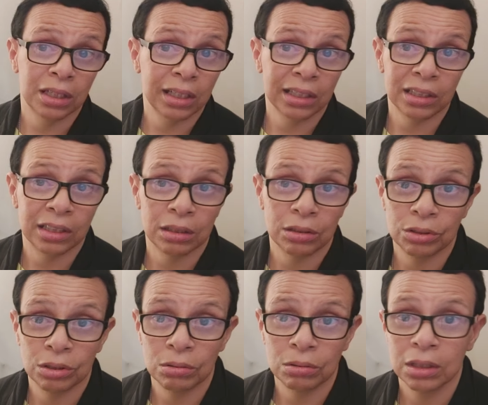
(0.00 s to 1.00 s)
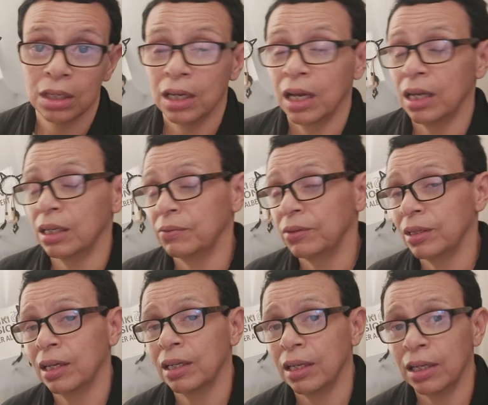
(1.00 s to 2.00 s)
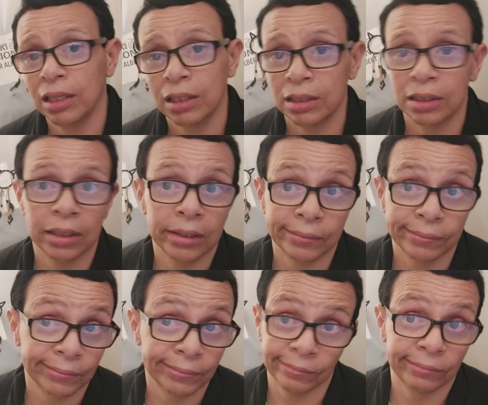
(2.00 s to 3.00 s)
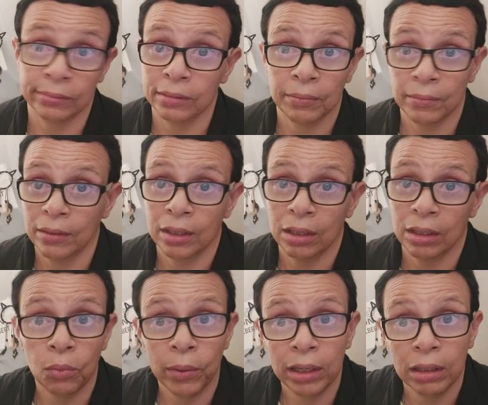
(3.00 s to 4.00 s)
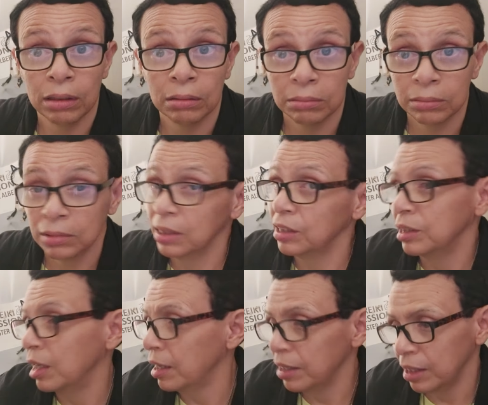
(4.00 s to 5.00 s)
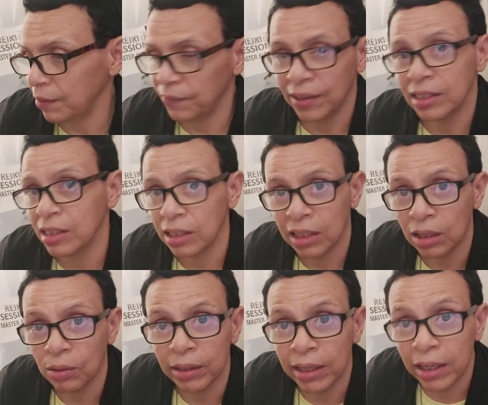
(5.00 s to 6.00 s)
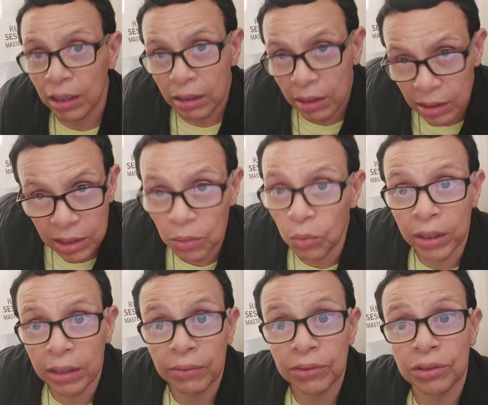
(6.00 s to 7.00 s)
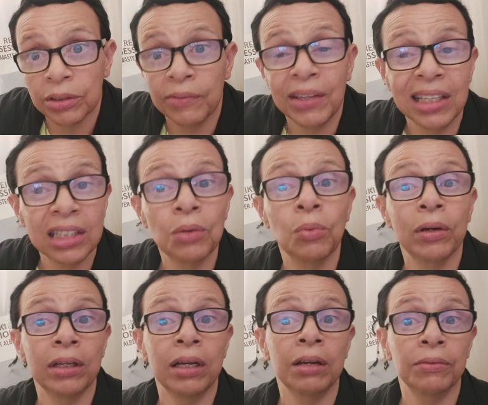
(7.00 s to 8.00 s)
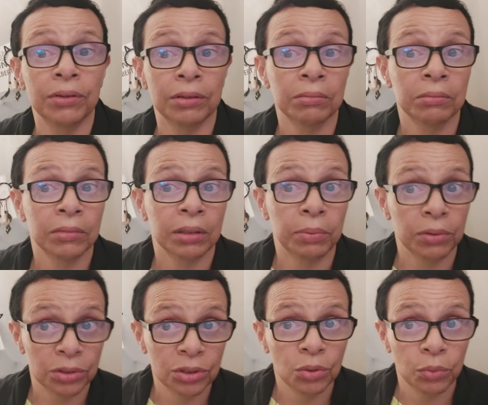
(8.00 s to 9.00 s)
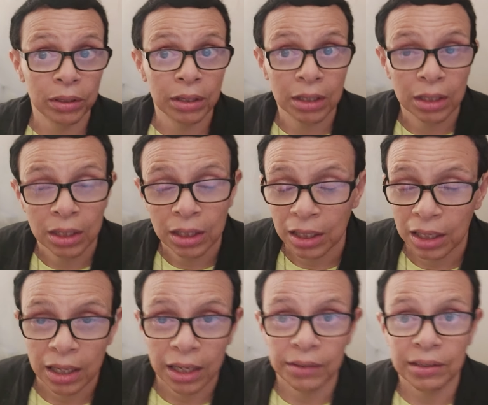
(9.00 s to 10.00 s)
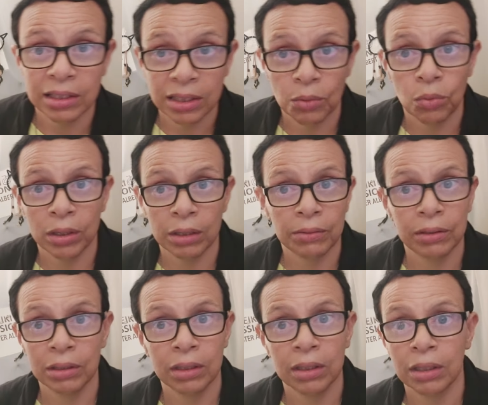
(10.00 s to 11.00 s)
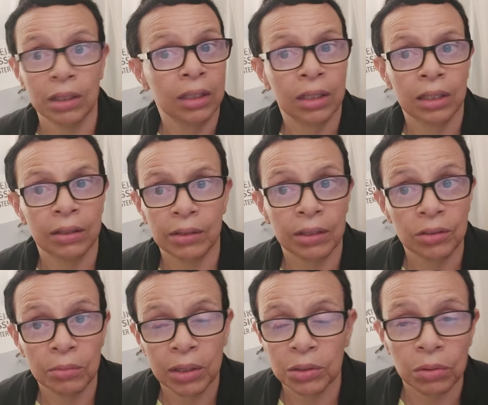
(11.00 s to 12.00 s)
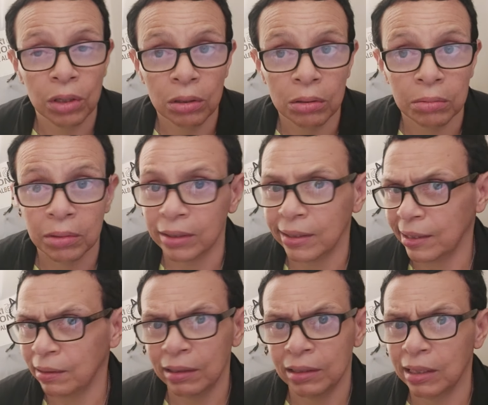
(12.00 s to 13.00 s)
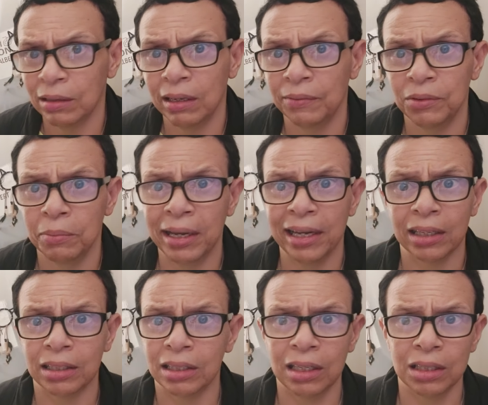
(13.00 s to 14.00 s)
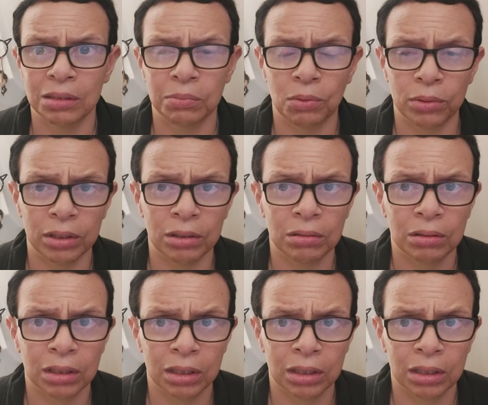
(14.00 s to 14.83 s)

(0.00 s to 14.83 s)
They like to tell jokes. And if you can't handle it, then, oh, well. And then they say they don't care, and they'll say whatever to you. They say whatever. The person you're with, and they say whatever, then you might as well go. But they don't have your back. They're not supporting you.